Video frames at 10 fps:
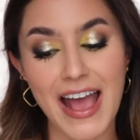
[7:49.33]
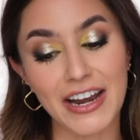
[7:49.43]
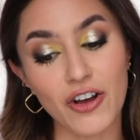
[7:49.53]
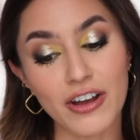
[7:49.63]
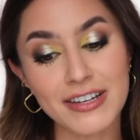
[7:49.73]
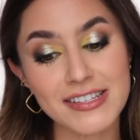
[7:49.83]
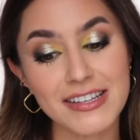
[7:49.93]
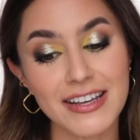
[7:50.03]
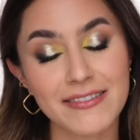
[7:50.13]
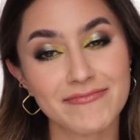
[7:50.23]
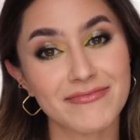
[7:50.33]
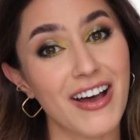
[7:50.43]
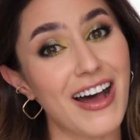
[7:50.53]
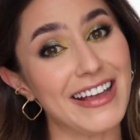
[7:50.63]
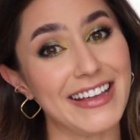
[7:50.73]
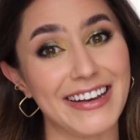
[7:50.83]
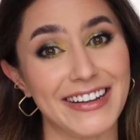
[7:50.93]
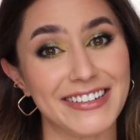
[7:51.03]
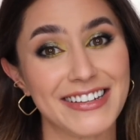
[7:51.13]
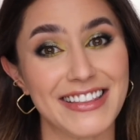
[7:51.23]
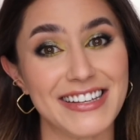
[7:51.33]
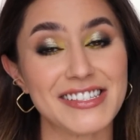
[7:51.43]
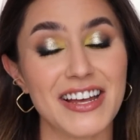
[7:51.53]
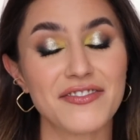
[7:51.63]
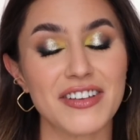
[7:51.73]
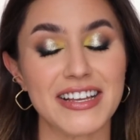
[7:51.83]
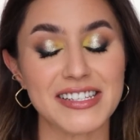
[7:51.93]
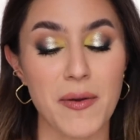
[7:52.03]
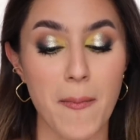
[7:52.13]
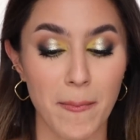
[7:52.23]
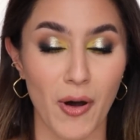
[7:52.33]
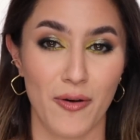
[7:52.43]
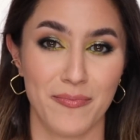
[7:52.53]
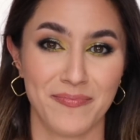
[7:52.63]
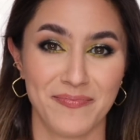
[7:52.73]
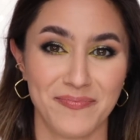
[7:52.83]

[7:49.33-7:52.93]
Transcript: And honestly, I get it. This stuff is bomb.